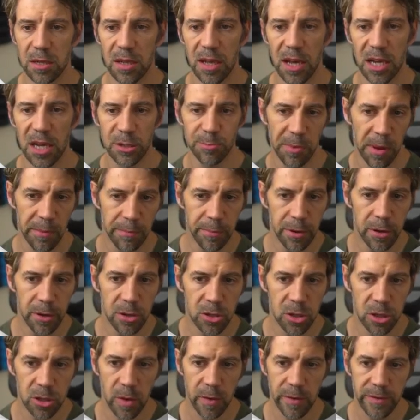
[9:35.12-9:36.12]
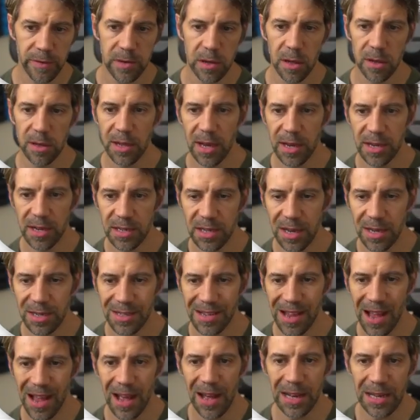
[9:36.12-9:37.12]
that's been pushed. So we've got
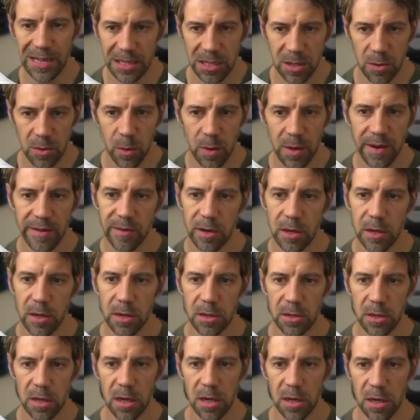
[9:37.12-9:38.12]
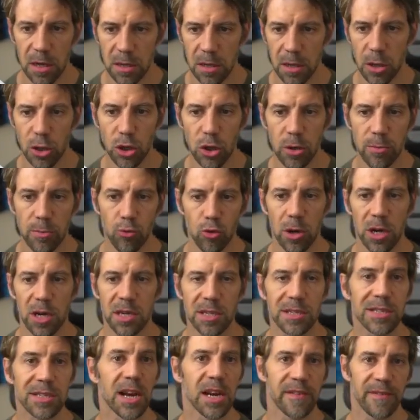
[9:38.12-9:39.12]
latest and we've got a numeric
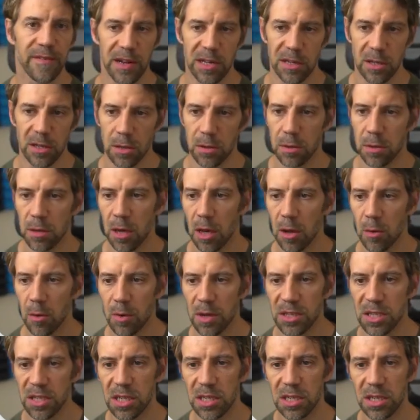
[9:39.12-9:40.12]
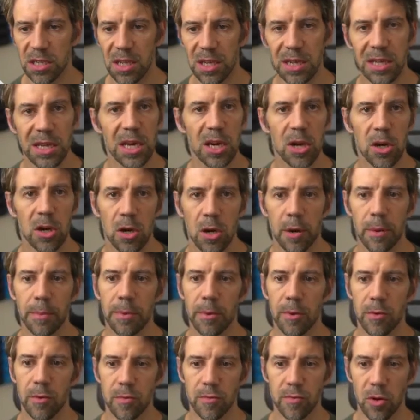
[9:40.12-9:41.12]
tag value, which is the GitHub
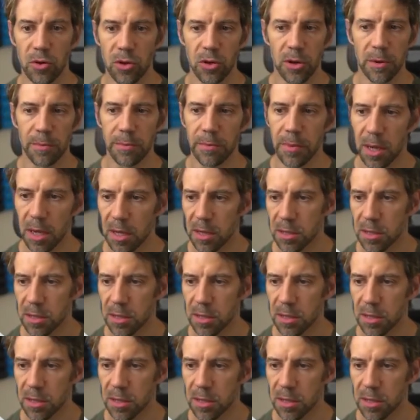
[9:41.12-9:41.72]
run number.